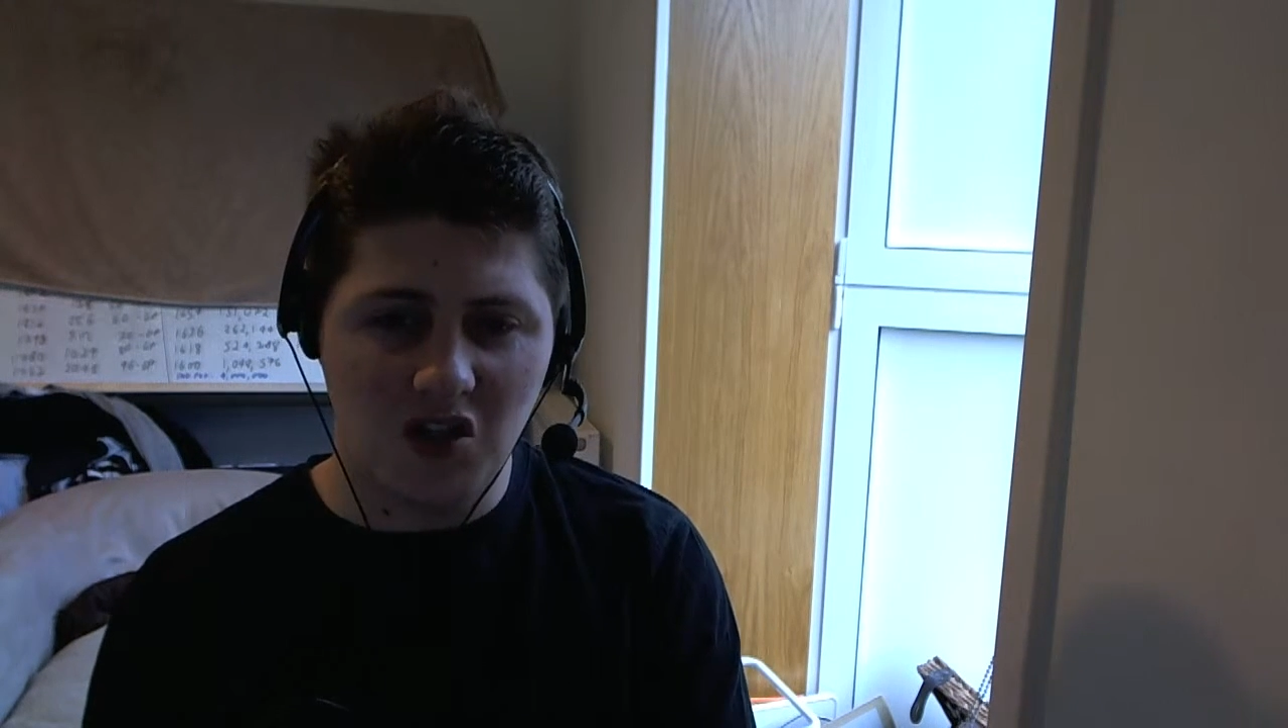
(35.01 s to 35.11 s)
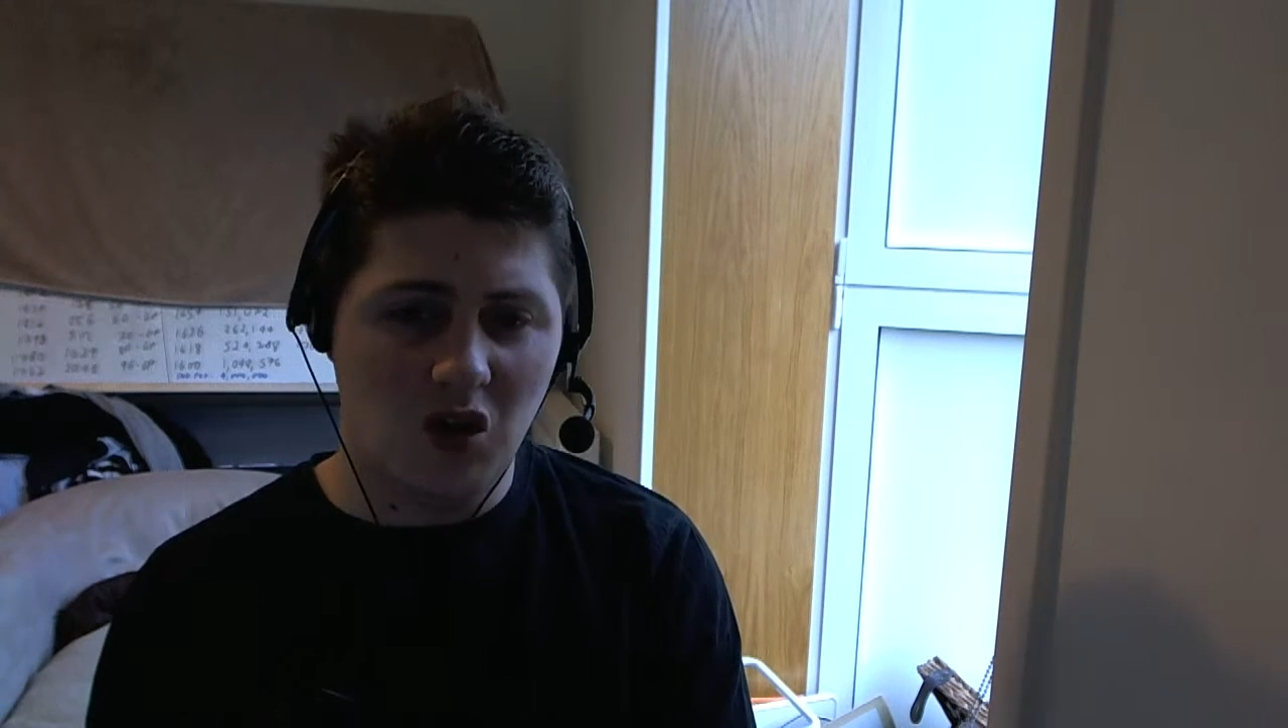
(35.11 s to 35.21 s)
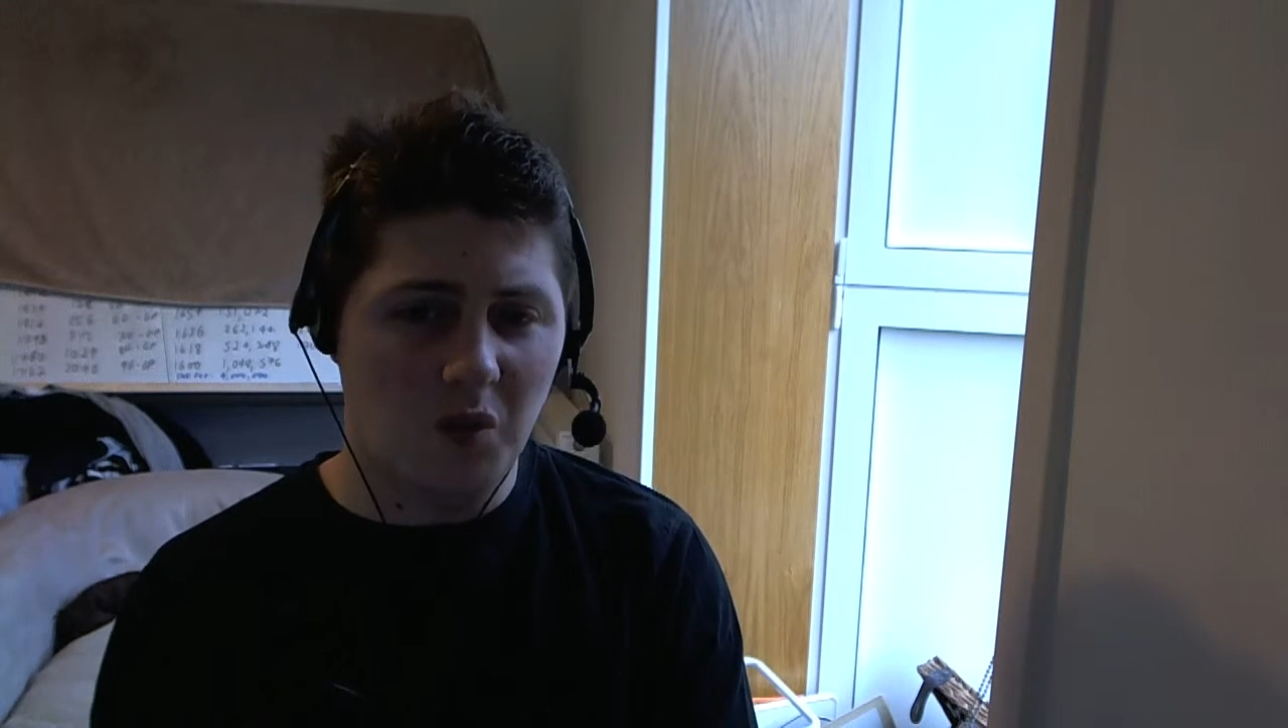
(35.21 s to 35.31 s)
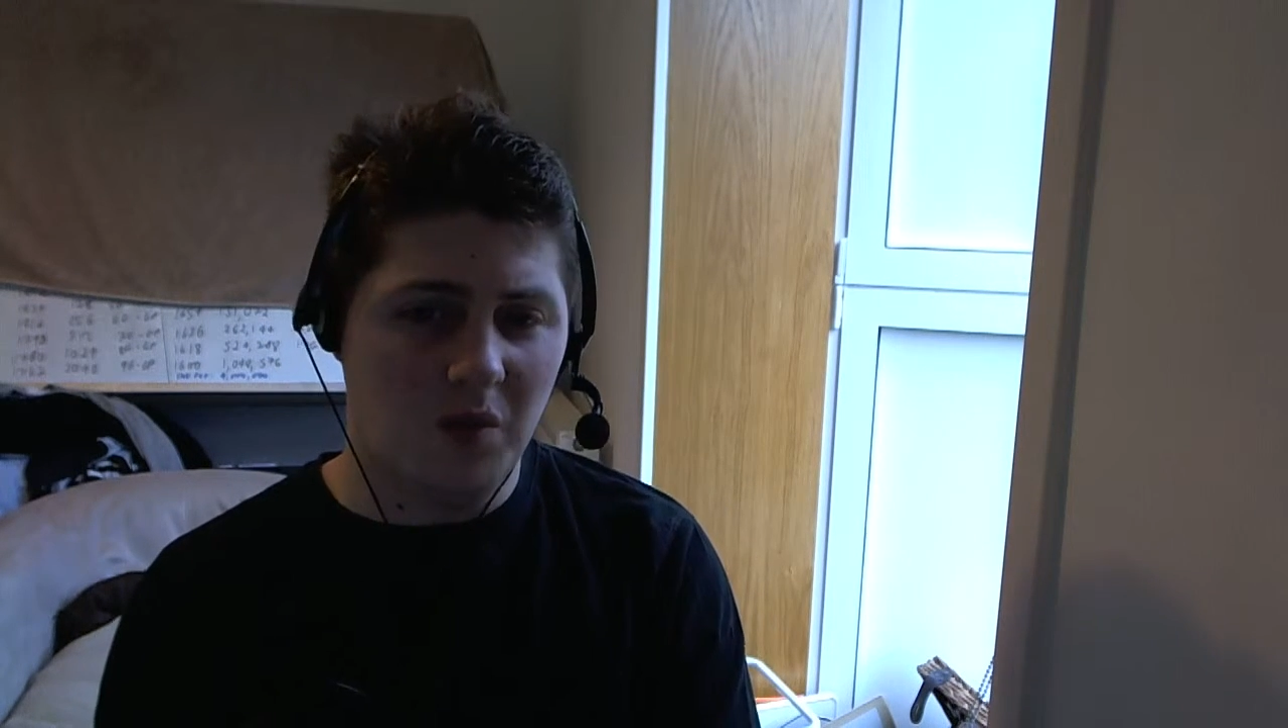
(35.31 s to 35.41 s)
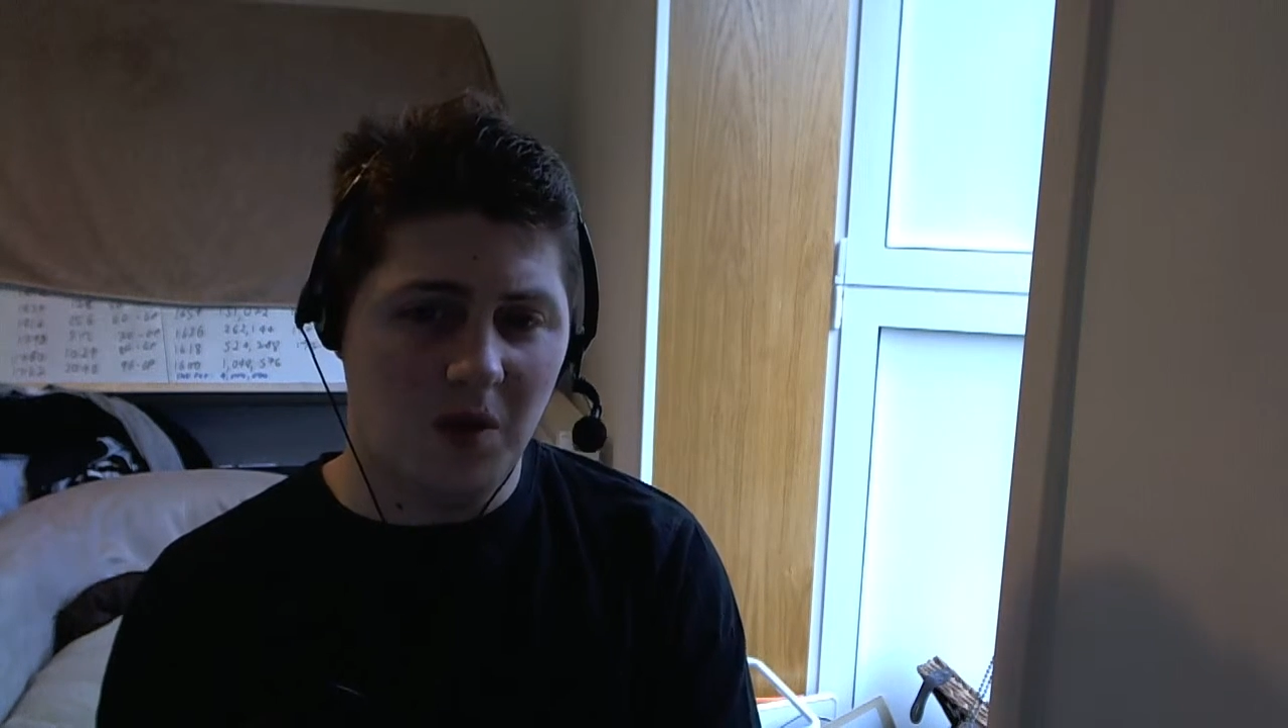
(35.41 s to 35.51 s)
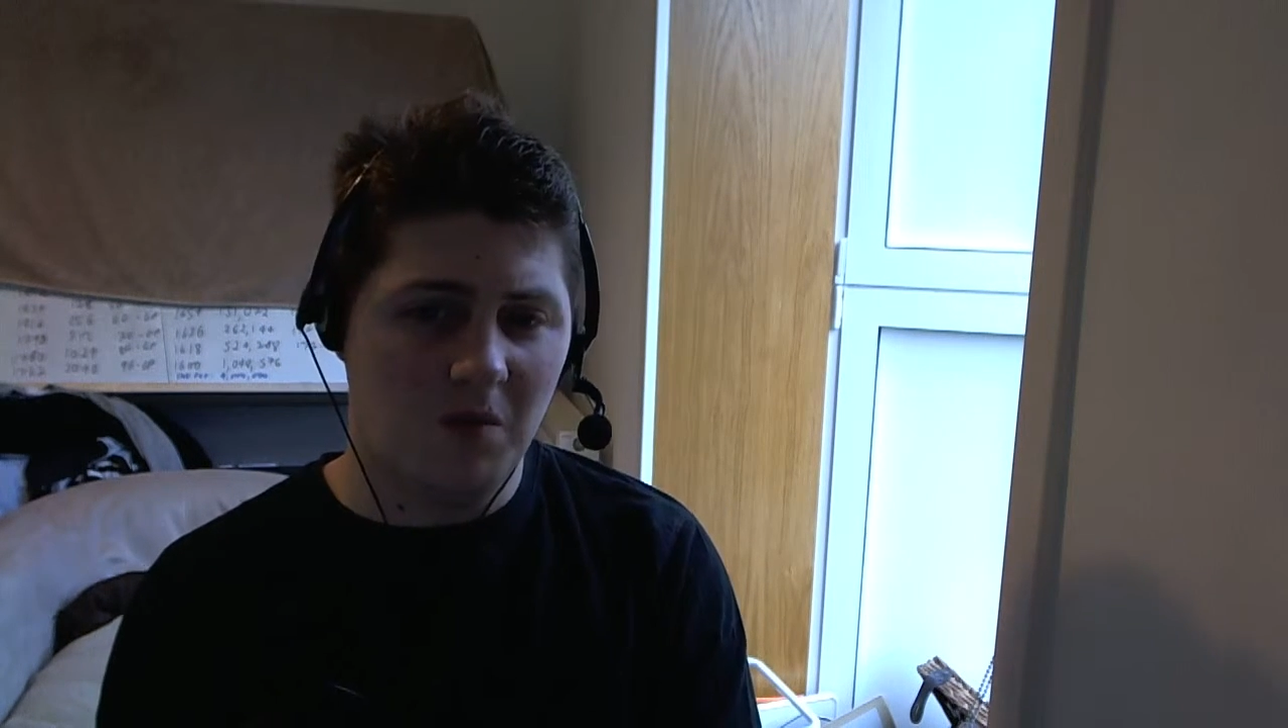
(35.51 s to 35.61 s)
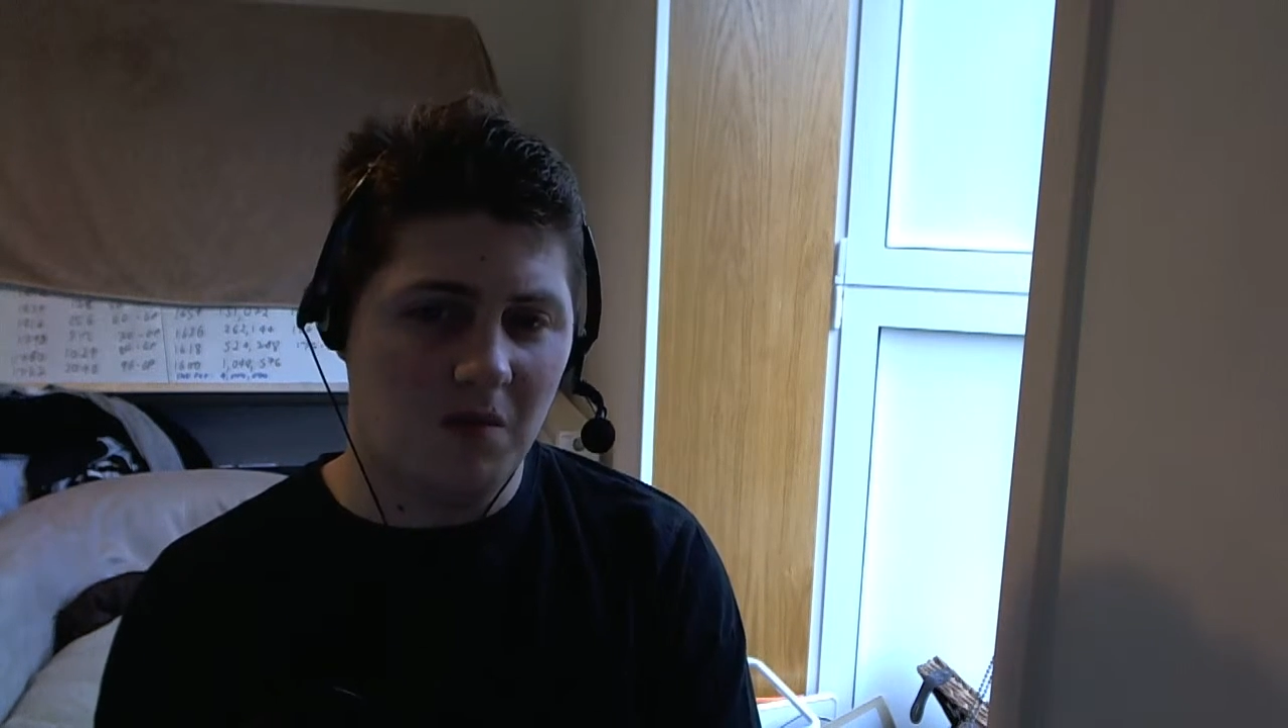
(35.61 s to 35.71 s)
do them